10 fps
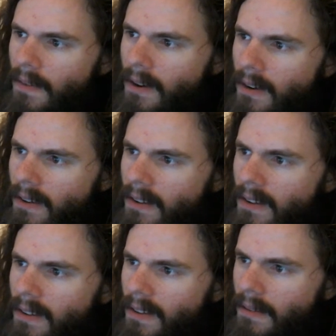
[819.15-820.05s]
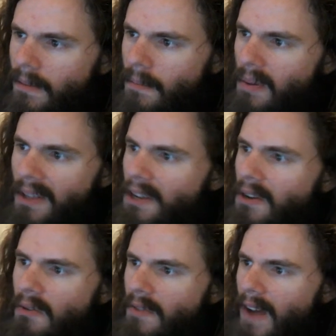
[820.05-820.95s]
er,
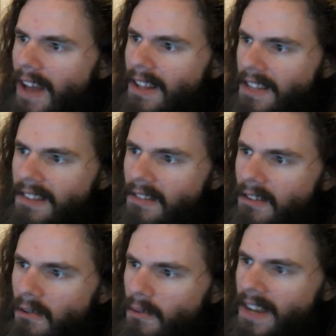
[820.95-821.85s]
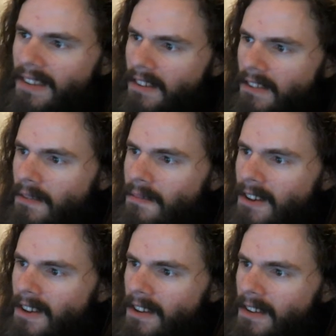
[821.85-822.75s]
political violence, racism,
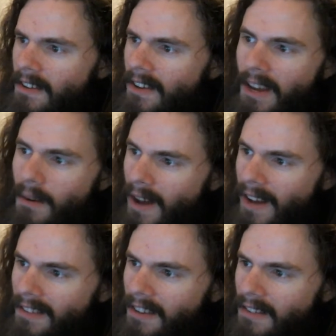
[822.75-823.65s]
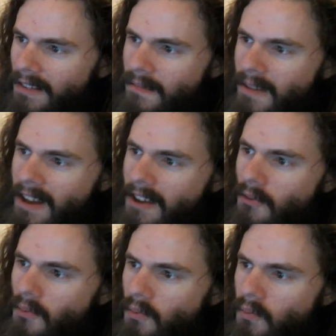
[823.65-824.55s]
neo Nazism,
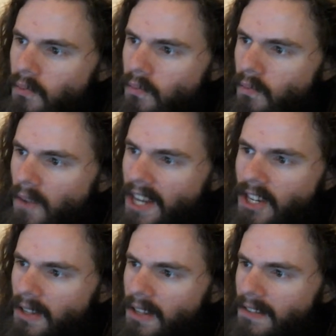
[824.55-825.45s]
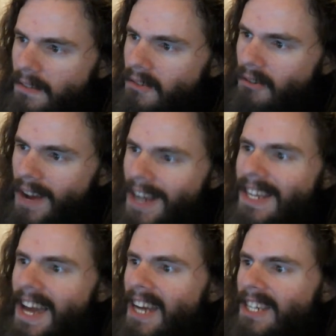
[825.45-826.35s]
racialism, direct
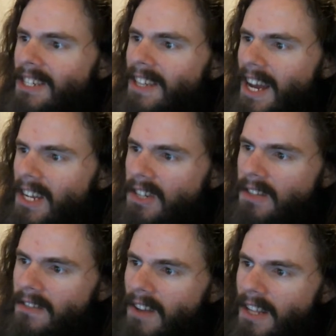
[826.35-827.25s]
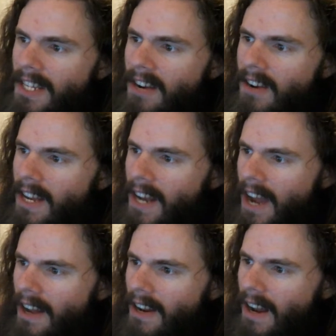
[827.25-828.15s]
action, national solidarity and,
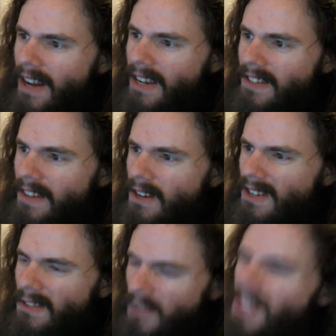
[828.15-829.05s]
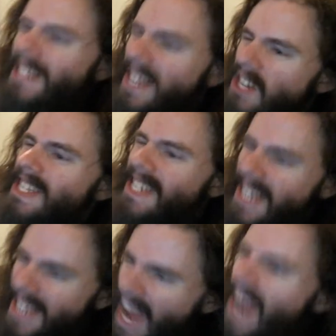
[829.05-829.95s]
uh, uh solidarity
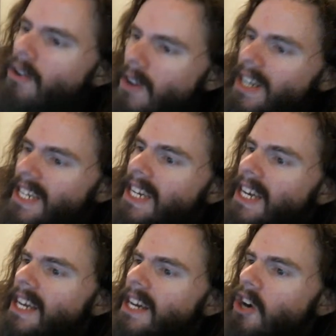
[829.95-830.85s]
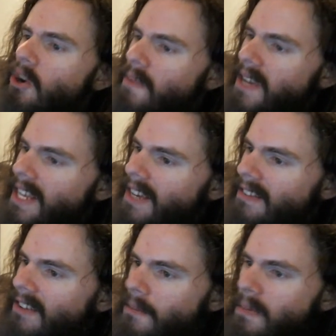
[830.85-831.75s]
and hierarchy,
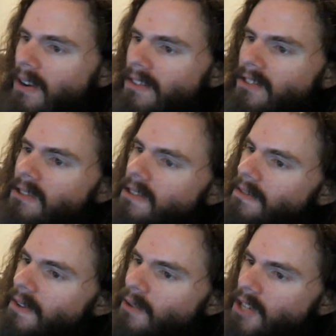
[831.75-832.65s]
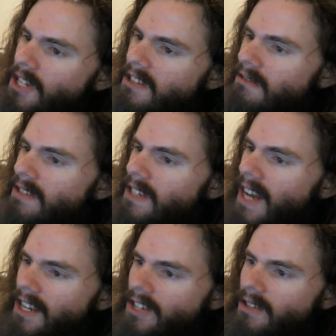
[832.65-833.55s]
obedience and personal devotion to the
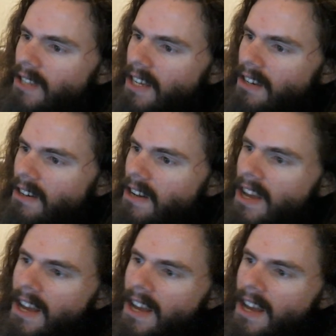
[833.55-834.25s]
national leader,